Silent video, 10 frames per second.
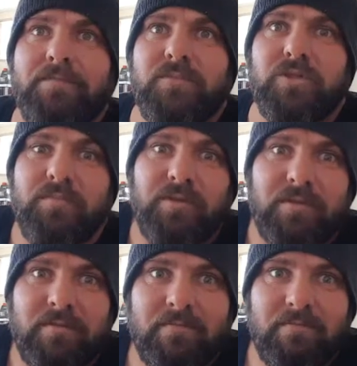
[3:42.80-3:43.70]
Used
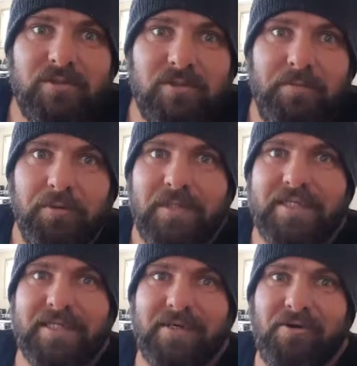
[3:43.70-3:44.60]
to put
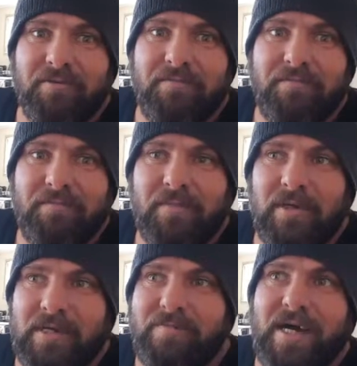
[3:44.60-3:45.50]
their tick on
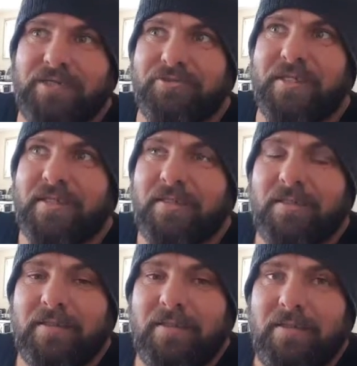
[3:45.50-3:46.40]
like a margarine,
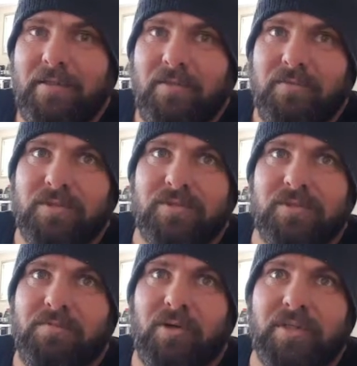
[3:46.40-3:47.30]

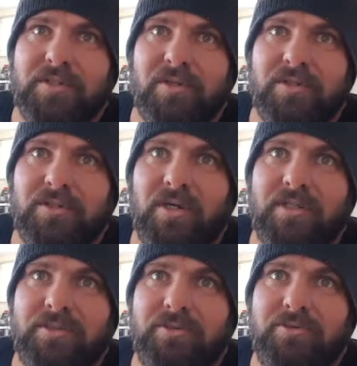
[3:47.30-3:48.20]
which the body's not
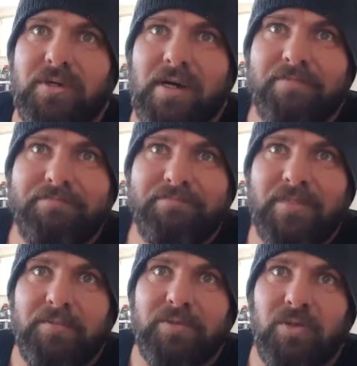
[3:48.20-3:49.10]
designed to
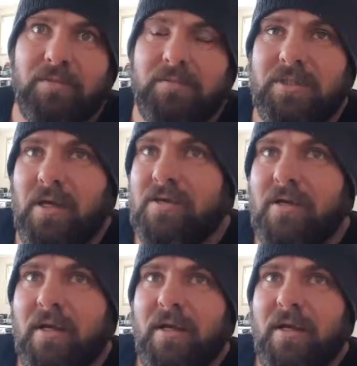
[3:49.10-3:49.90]
absorb. So